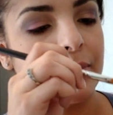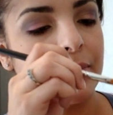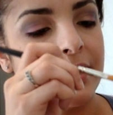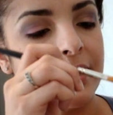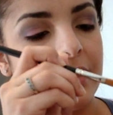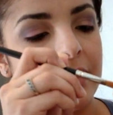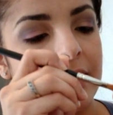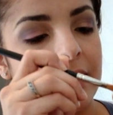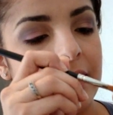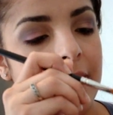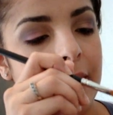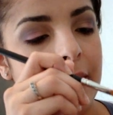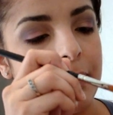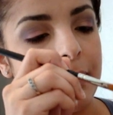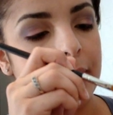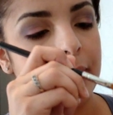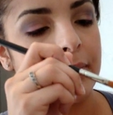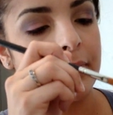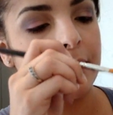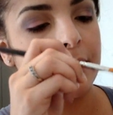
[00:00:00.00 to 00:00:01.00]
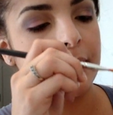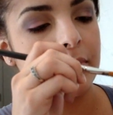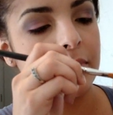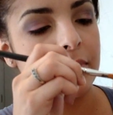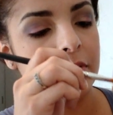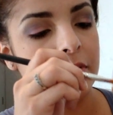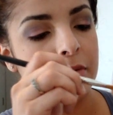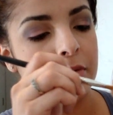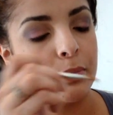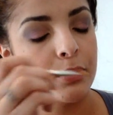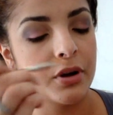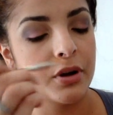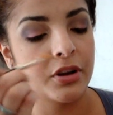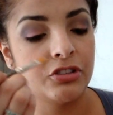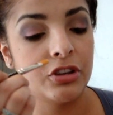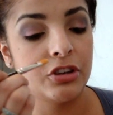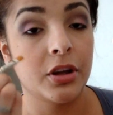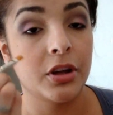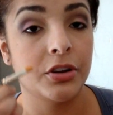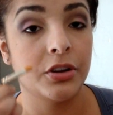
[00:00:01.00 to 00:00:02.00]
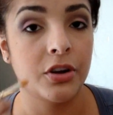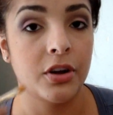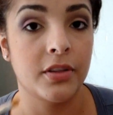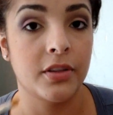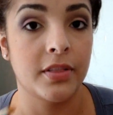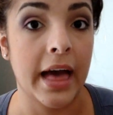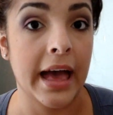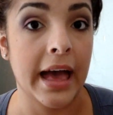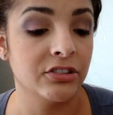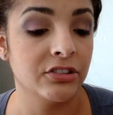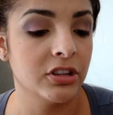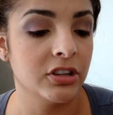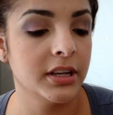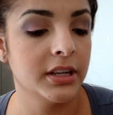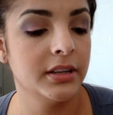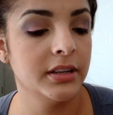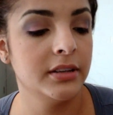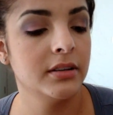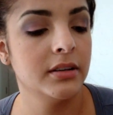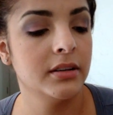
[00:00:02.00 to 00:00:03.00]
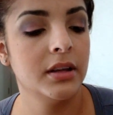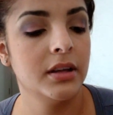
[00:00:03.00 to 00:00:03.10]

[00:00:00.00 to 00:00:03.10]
With the tip, just brush it under your lash line